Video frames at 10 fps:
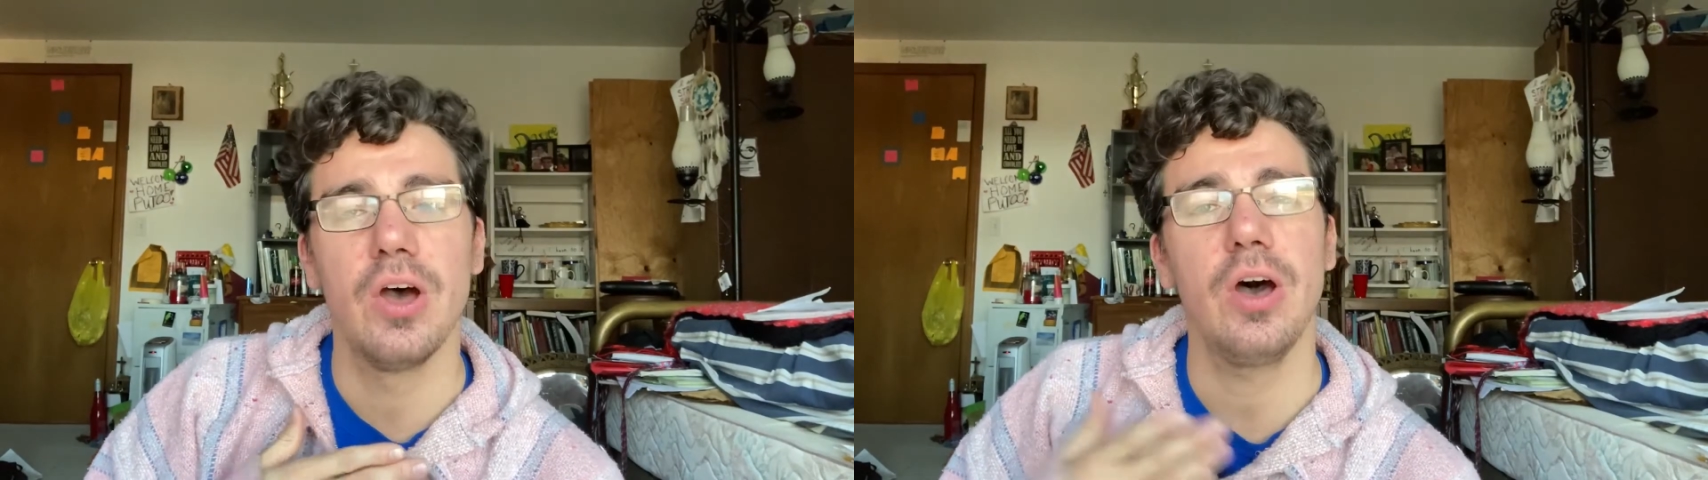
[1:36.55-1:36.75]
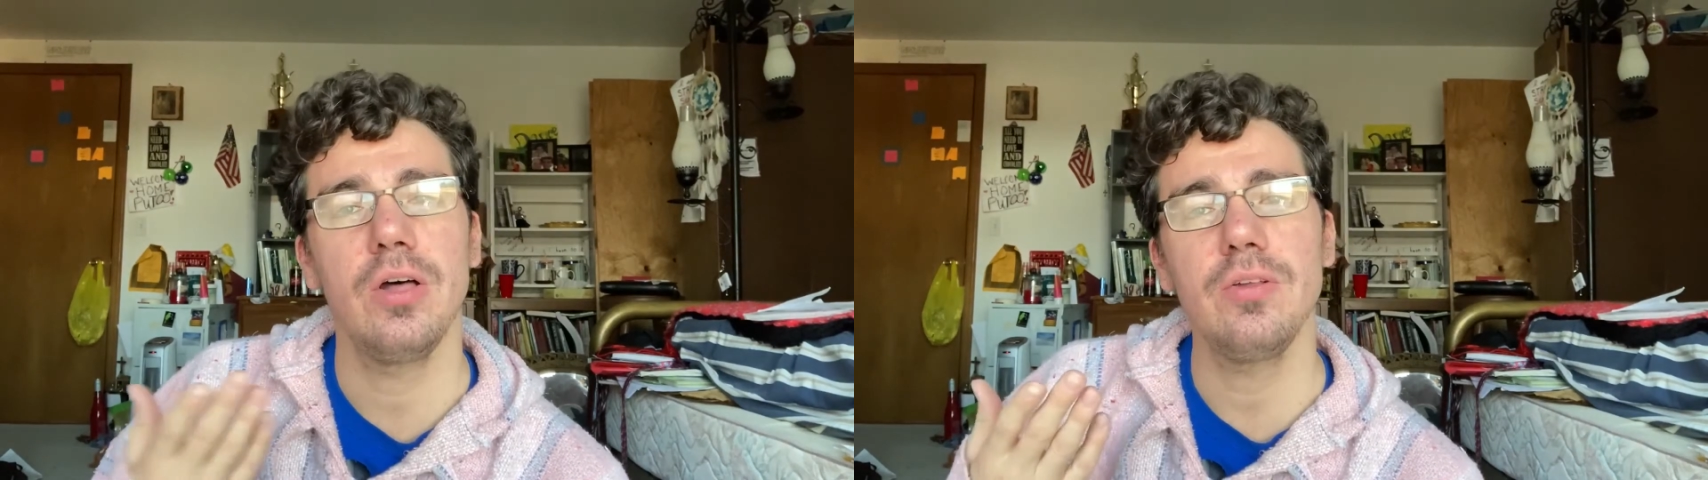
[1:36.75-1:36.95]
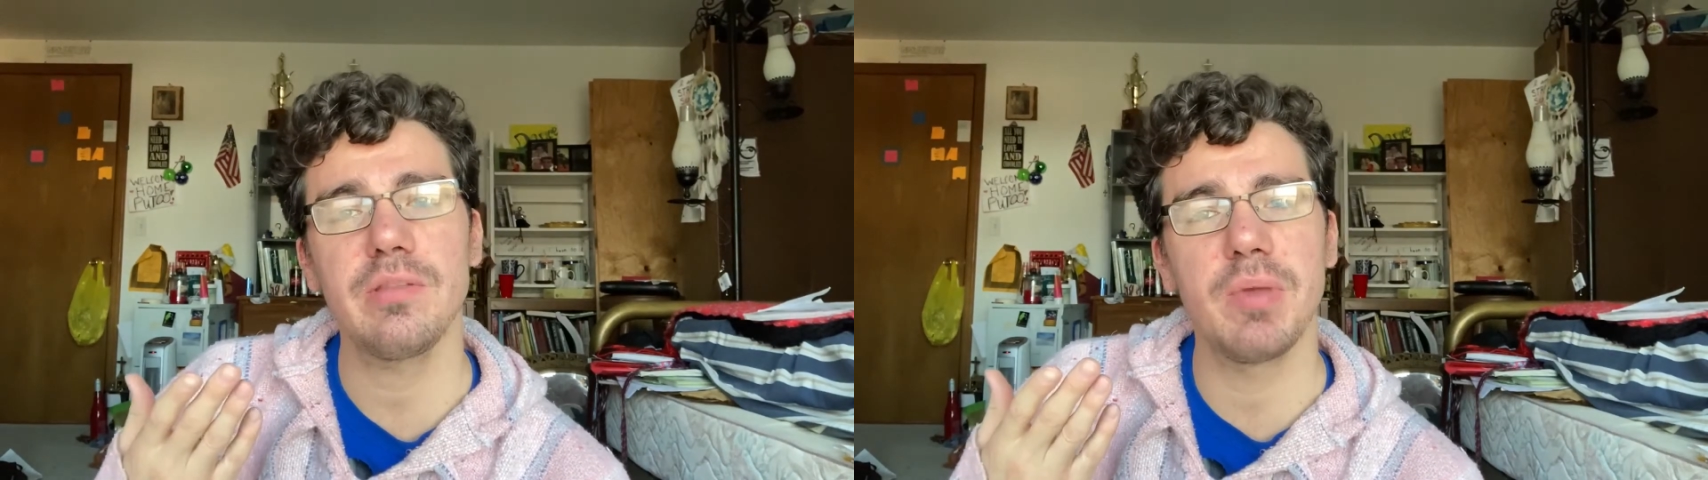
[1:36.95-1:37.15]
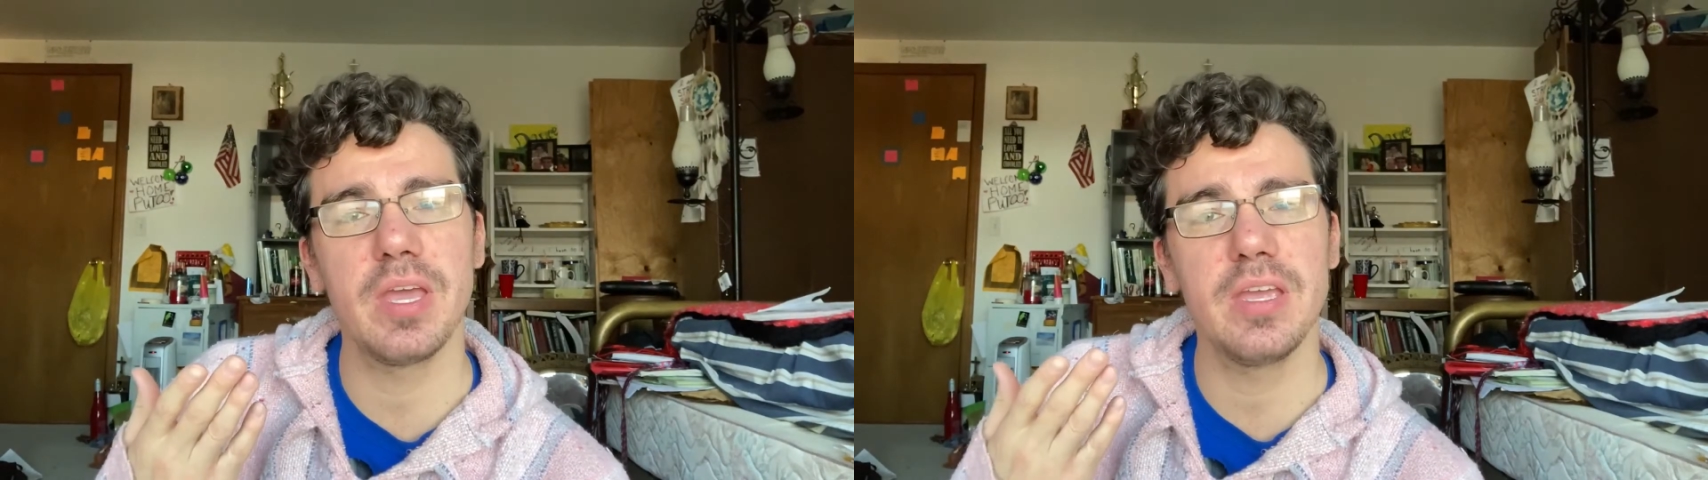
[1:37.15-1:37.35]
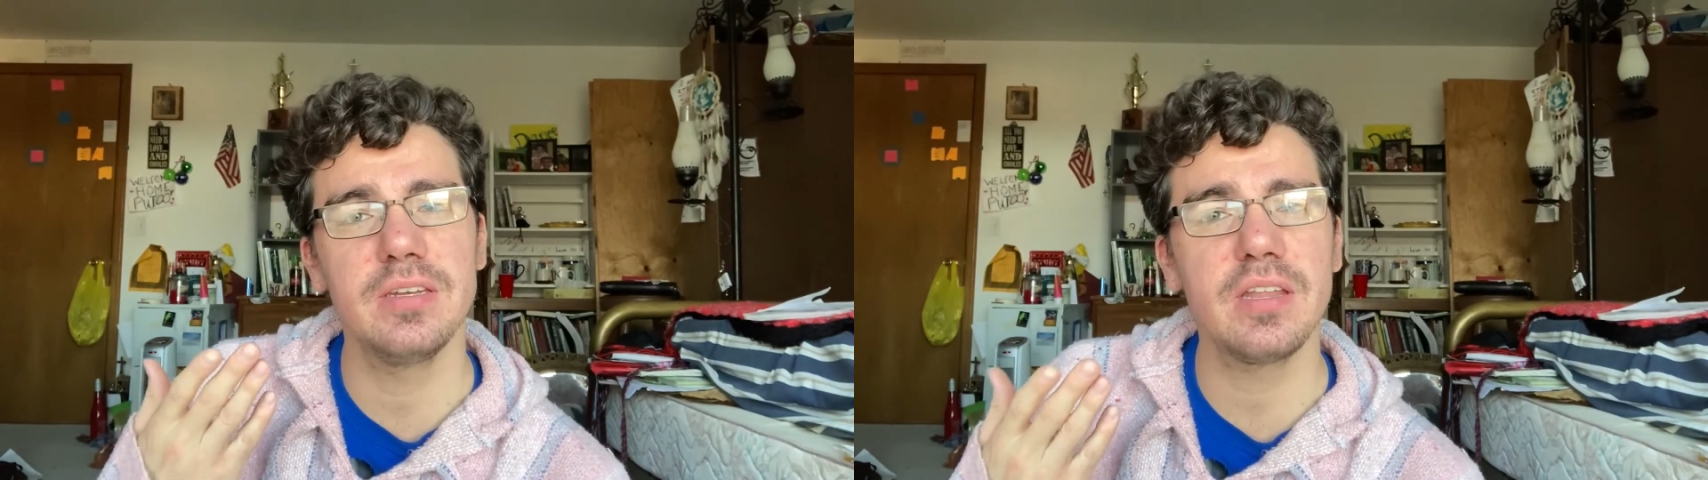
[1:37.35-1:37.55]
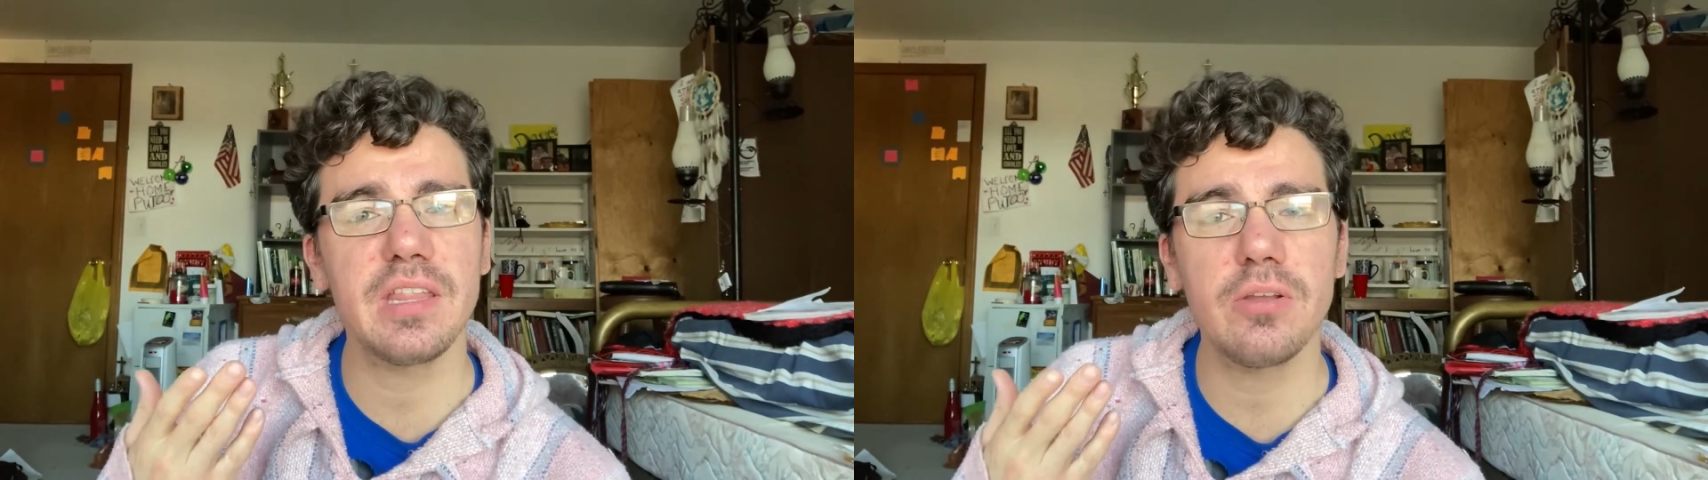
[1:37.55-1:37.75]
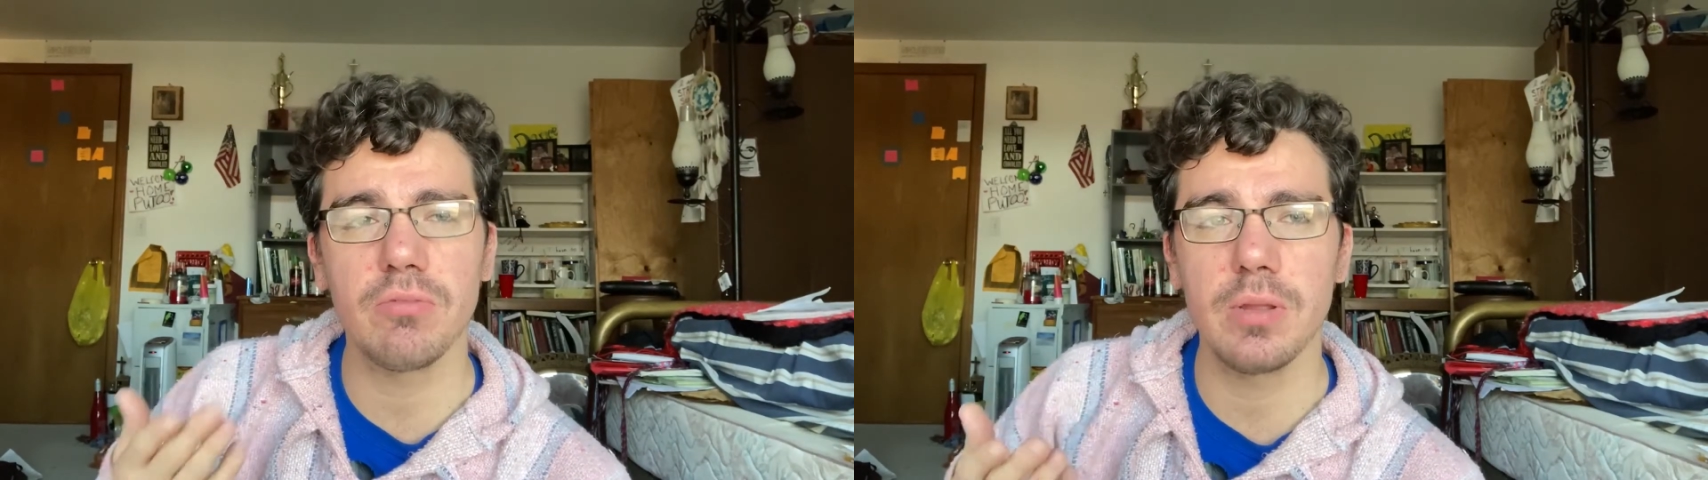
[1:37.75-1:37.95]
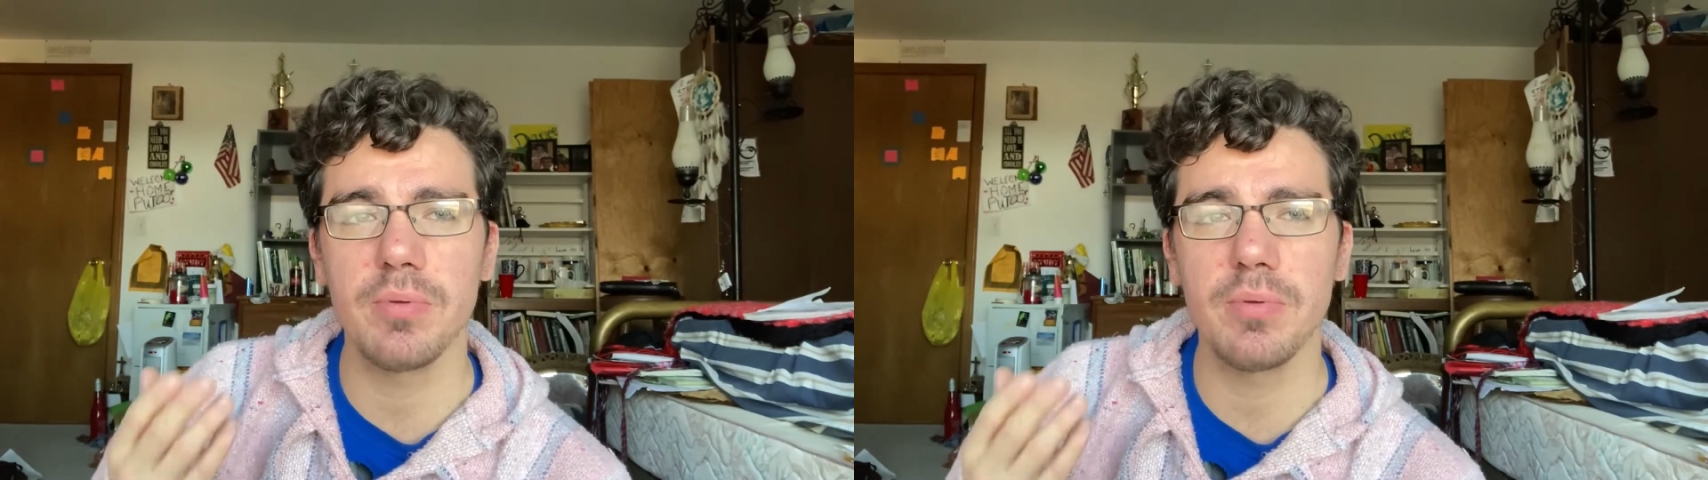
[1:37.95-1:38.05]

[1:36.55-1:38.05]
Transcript: Others may disagree,